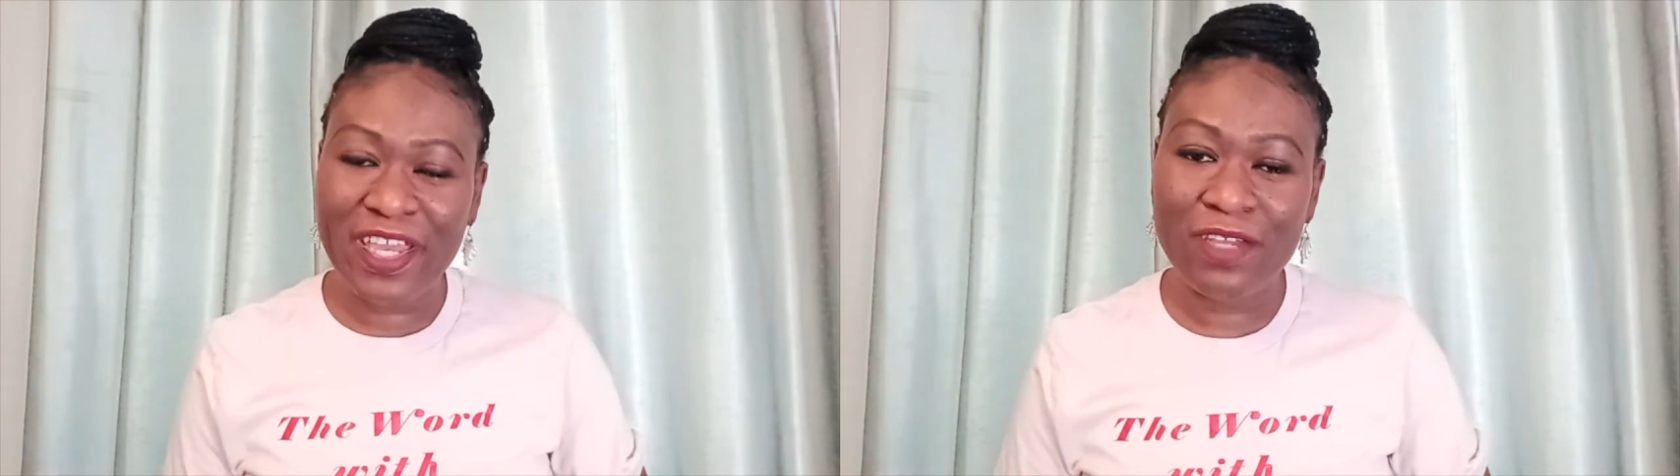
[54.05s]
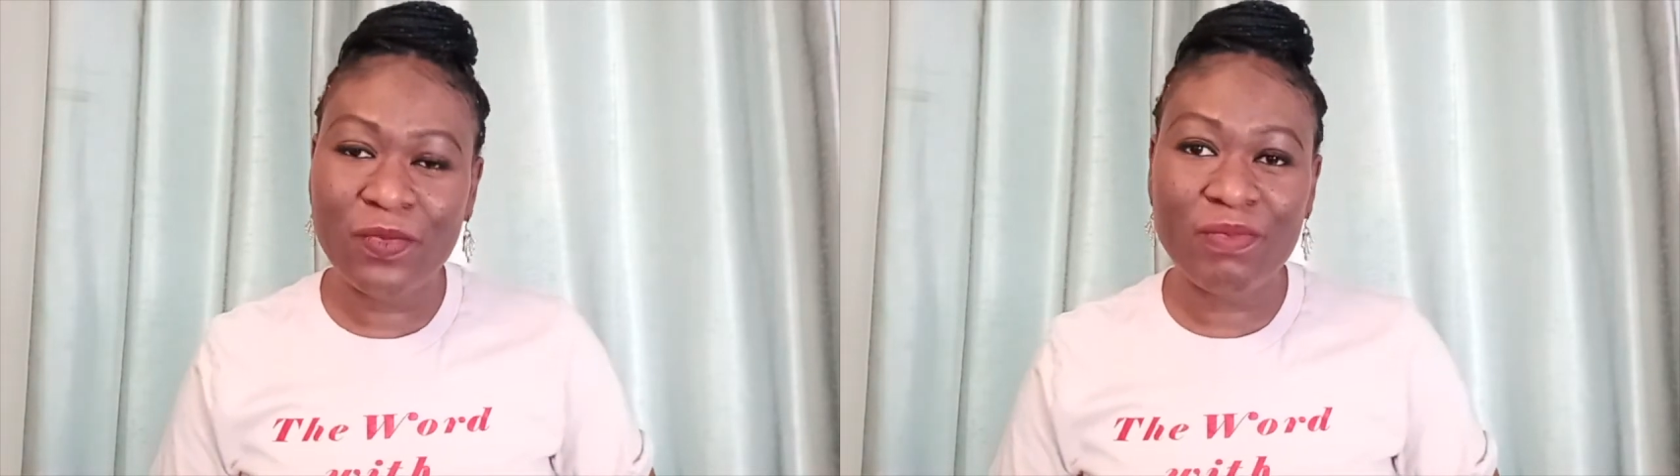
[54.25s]

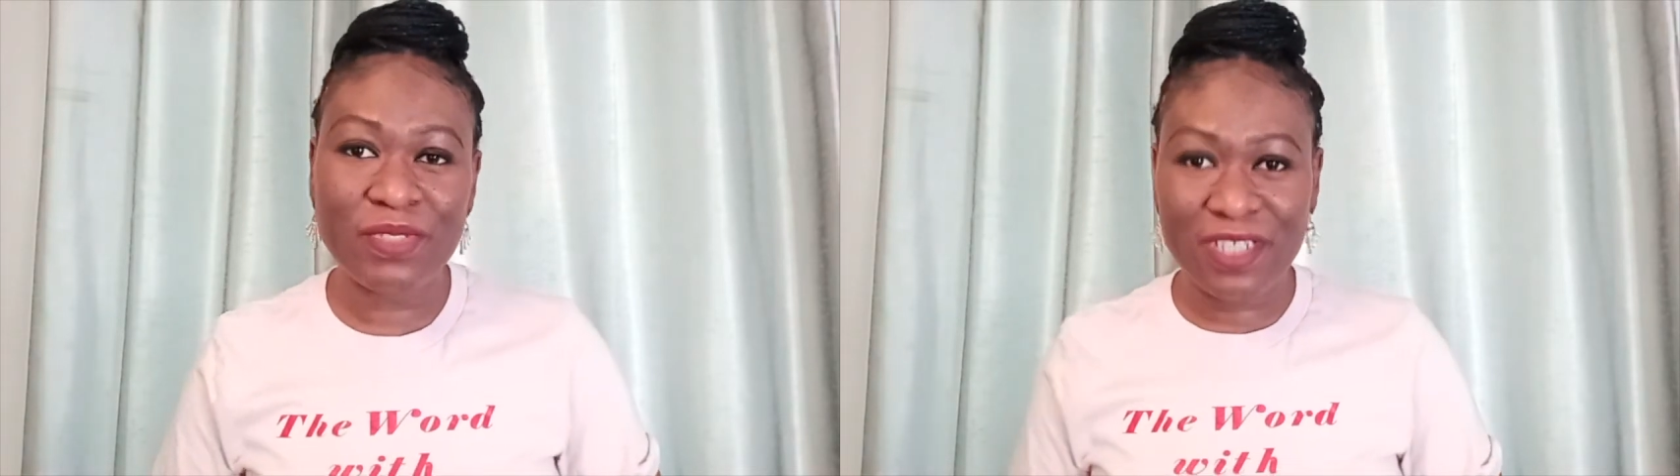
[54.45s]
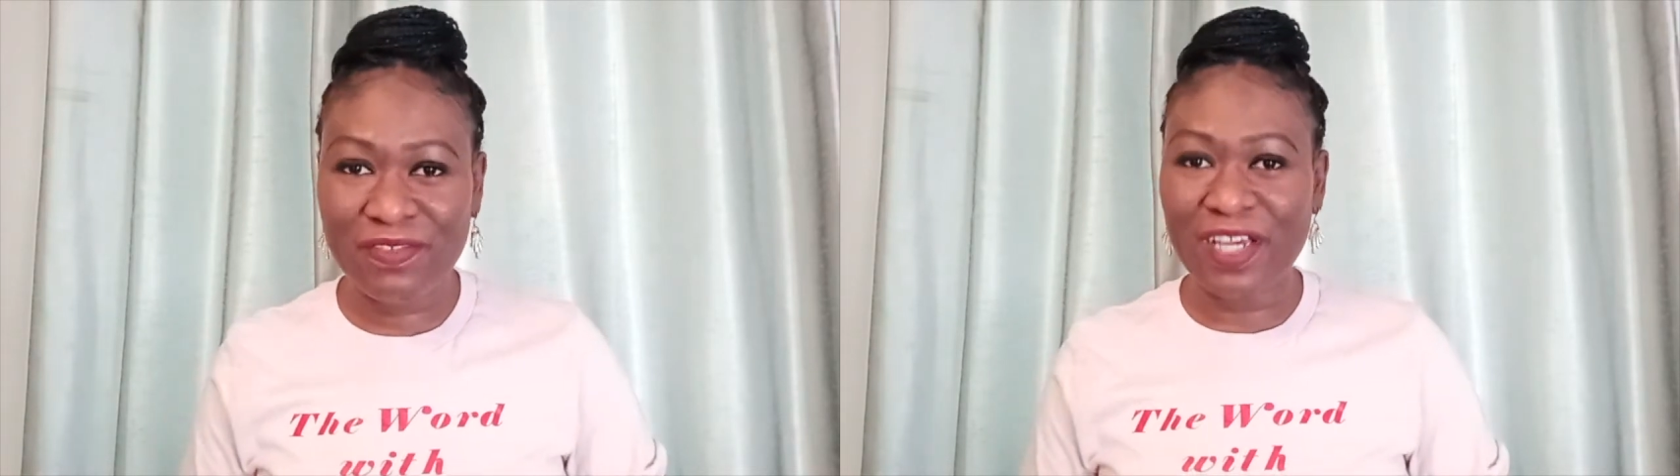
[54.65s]
and we
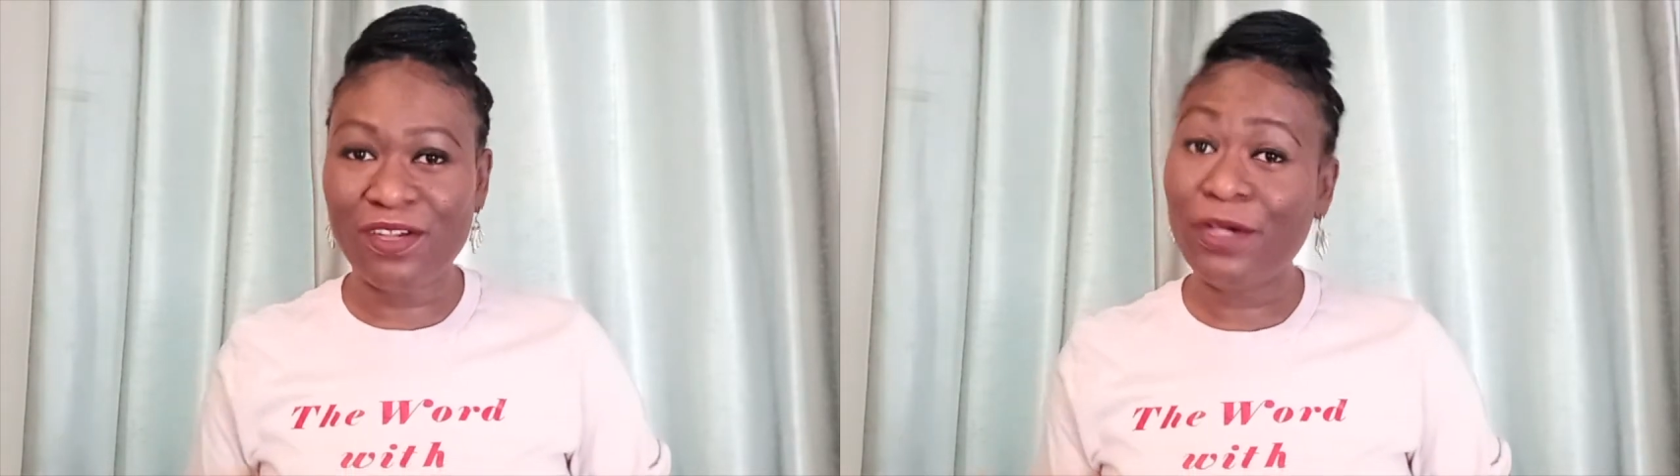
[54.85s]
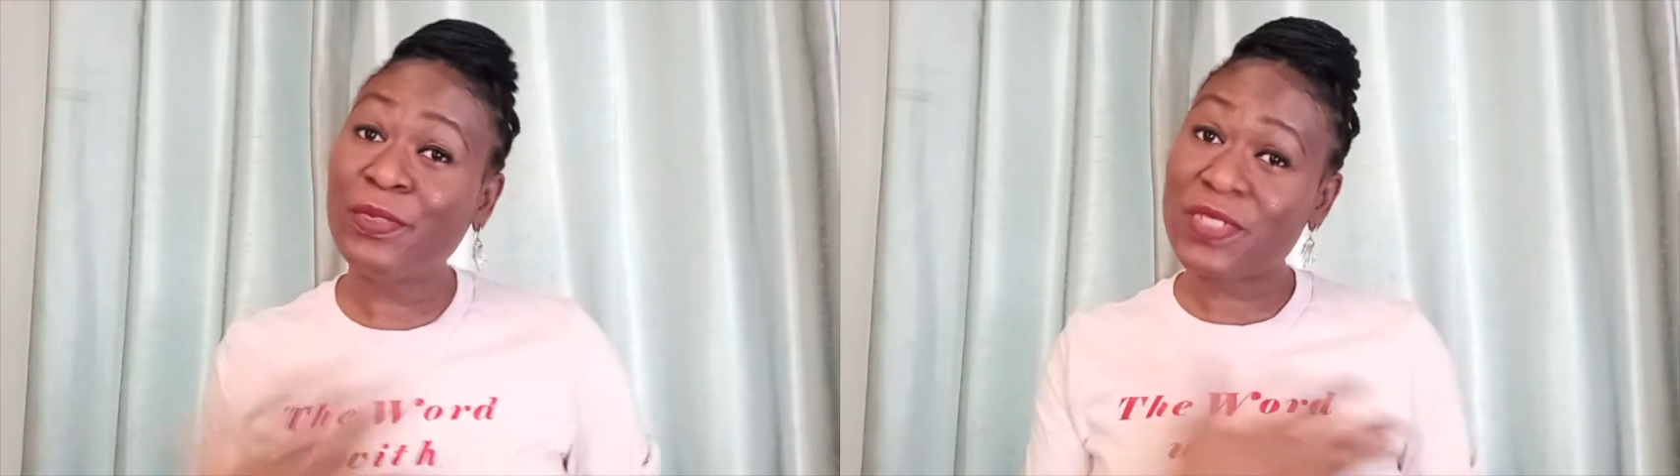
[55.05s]
believe
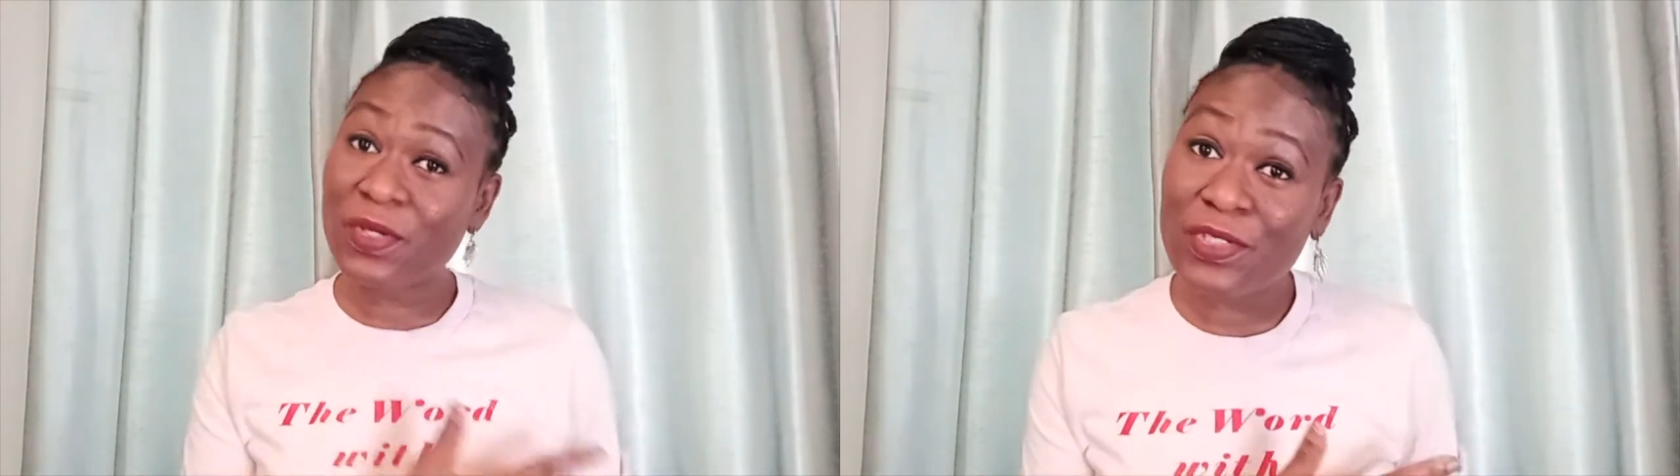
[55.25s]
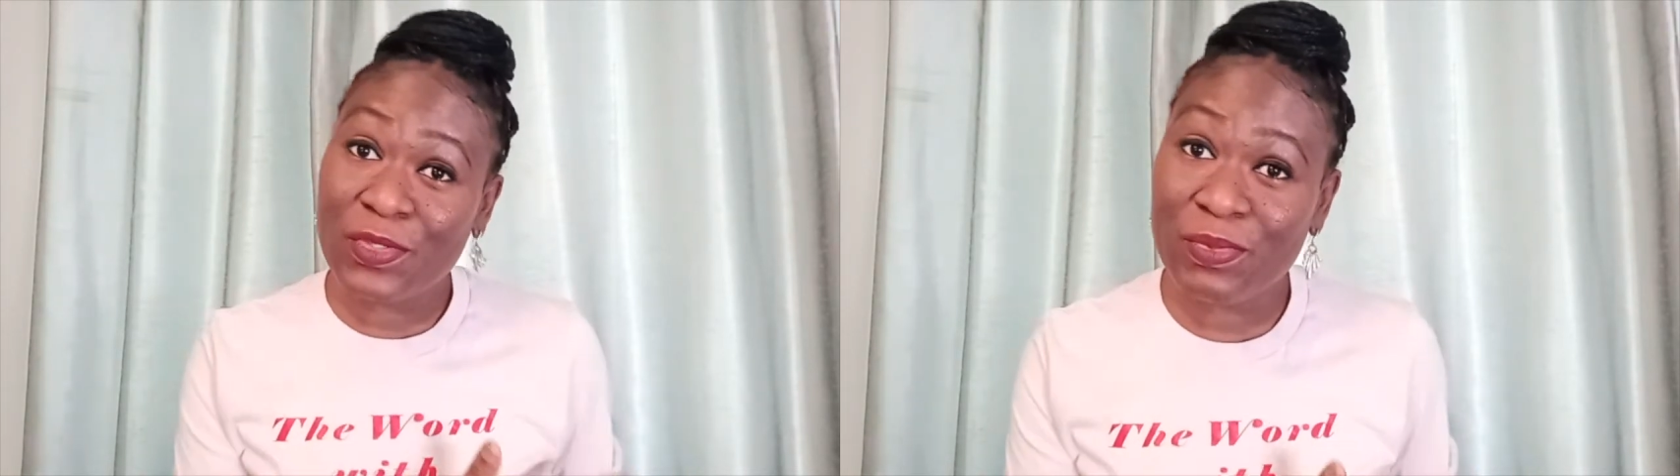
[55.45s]
that God who
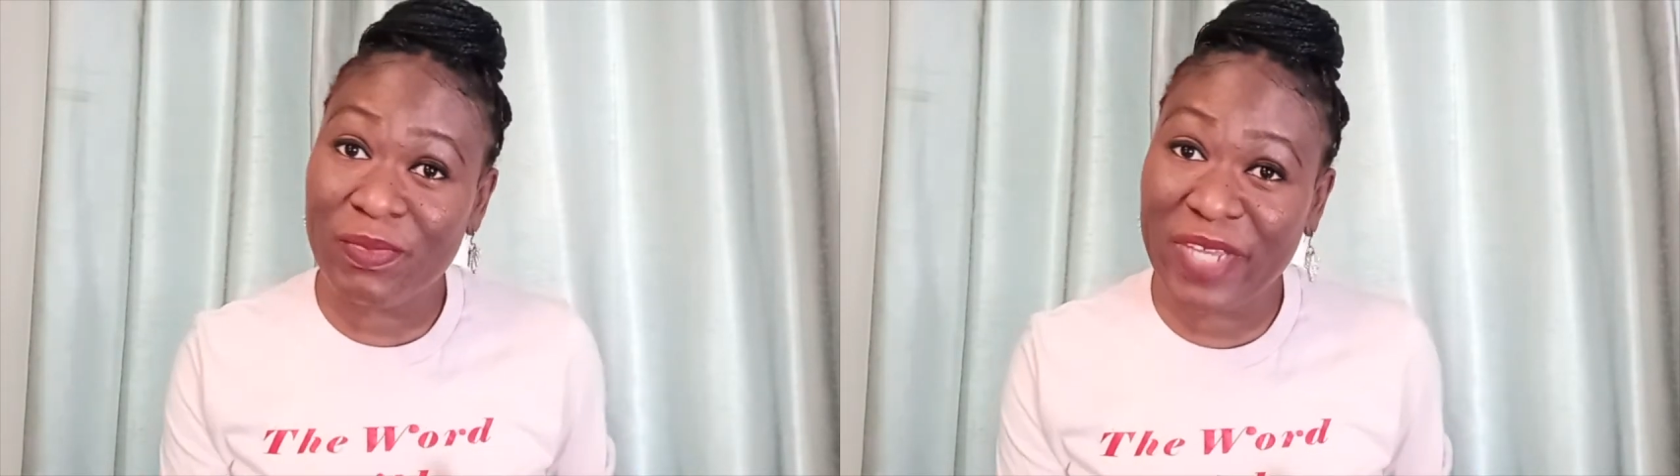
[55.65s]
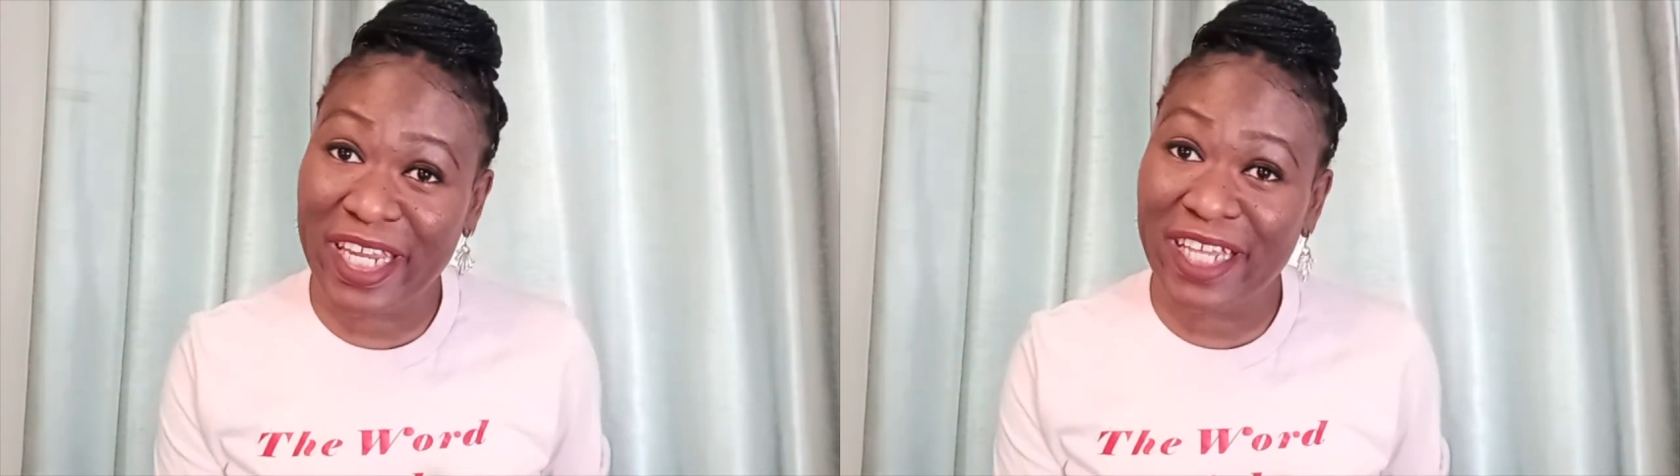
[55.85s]
saw us through
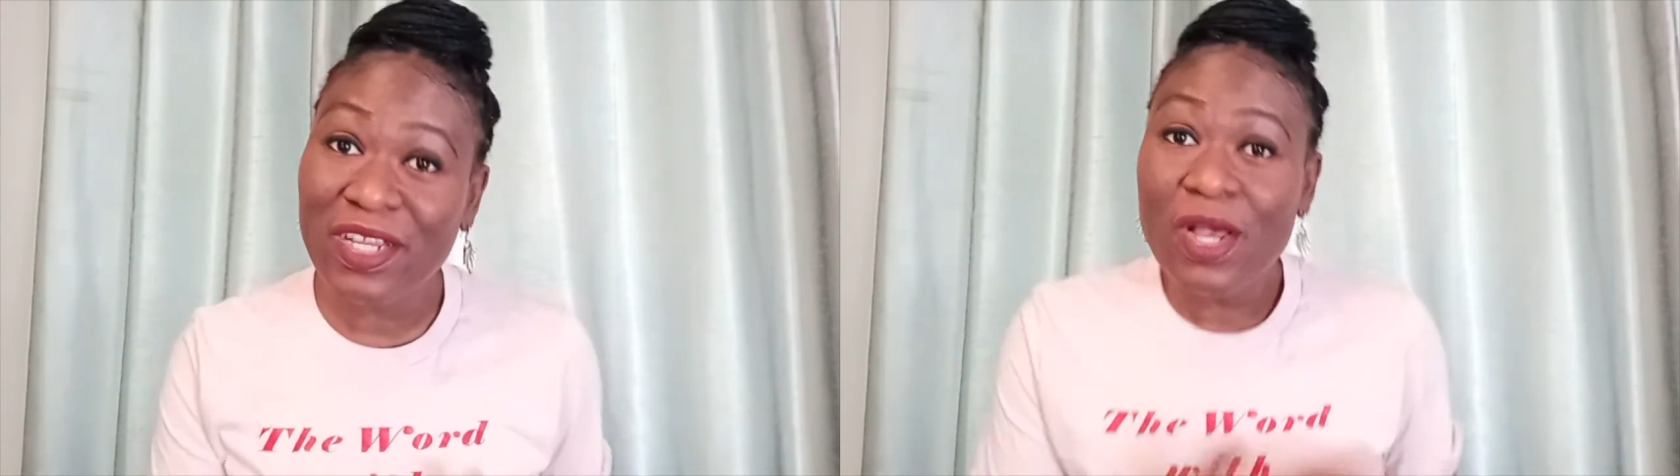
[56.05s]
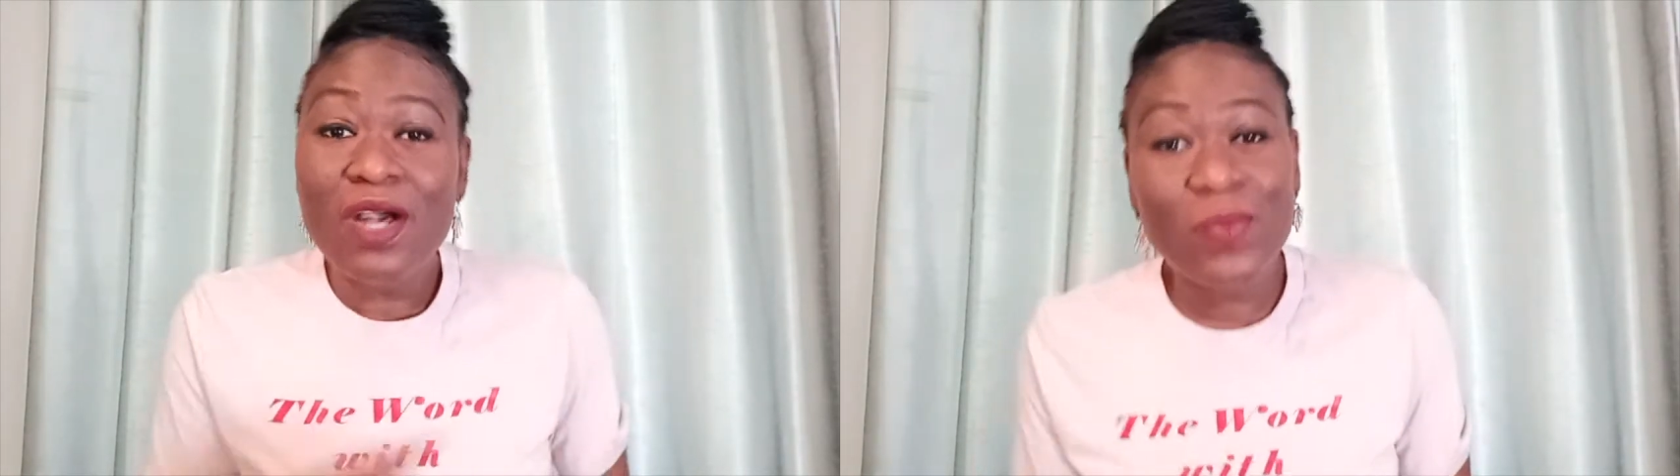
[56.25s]
the beginning